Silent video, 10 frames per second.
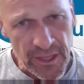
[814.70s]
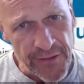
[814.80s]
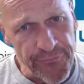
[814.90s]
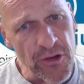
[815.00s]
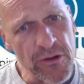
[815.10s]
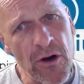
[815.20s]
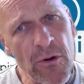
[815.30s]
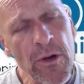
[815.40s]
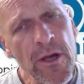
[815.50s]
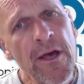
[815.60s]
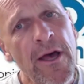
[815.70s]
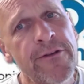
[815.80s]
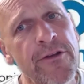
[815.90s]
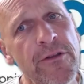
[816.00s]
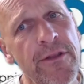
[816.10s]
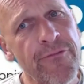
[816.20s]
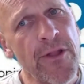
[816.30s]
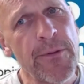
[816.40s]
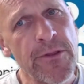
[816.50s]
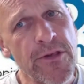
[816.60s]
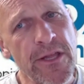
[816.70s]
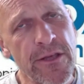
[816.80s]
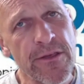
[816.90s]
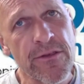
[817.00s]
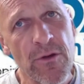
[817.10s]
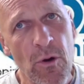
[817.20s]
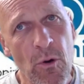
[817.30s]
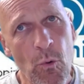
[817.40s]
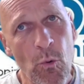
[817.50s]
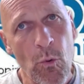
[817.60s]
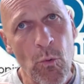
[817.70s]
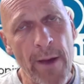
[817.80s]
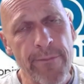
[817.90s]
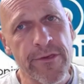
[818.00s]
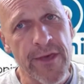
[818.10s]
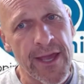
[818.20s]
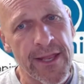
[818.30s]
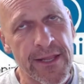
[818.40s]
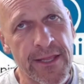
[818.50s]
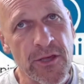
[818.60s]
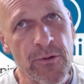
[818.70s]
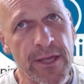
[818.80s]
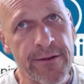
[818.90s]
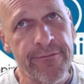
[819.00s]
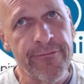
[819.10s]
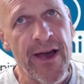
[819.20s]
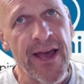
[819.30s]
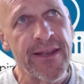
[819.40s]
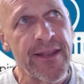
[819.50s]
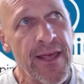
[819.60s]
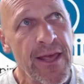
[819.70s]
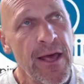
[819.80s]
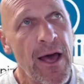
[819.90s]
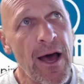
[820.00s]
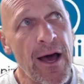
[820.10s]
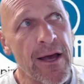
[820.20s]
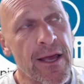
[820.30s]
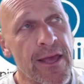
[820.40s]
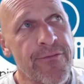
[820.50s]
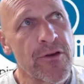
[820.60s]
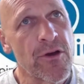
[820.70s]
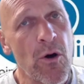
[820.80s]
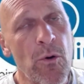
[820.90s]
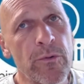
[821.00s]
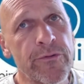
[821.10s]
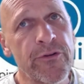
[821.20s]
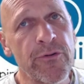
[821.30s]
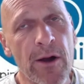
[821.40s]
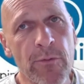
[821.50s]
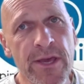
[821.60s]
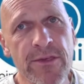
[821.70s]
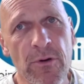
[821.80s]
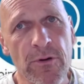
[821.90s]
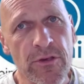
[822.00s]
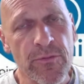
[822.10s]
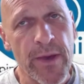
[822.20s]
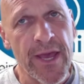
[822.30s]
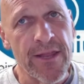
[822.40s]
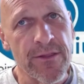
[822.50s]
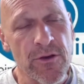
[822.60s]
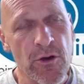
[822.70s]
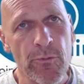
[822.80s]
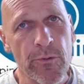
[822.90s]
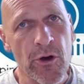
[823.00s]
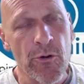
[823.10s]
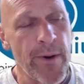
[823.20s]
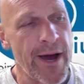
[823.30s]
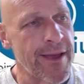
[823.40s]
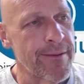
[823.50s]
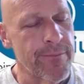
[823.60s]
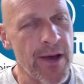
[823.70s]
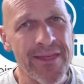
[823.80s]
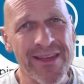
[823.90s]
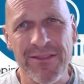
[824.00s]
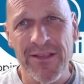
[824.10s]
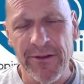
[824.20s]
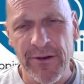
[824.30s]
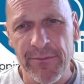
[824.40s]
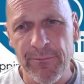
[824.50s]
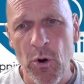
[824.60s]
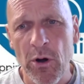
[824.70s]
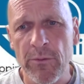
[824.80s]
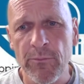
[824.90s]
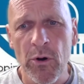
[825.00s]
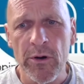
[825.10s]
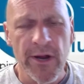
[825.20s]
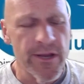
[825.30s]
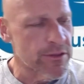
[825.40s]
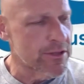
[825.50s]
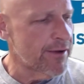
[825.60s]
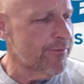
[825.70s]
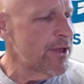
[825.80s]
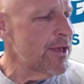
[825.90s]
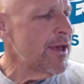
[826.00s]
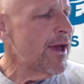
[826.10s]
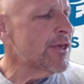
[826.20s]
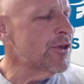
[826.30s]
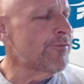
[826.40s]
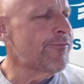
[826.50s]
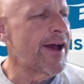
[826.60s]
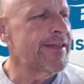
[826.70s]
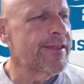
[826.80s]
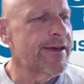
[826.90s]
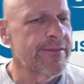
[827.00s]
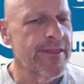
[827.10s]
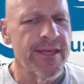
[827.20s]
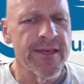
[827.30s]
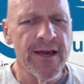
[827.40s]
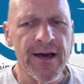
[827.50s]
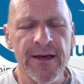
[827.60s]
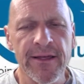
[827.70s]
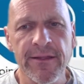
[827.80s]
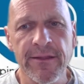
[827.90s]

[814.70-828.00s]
If you'll go to the Flippin' Genius website, you can find, if you go to our resources page and go by, I think it's on more great stuff, you'll find I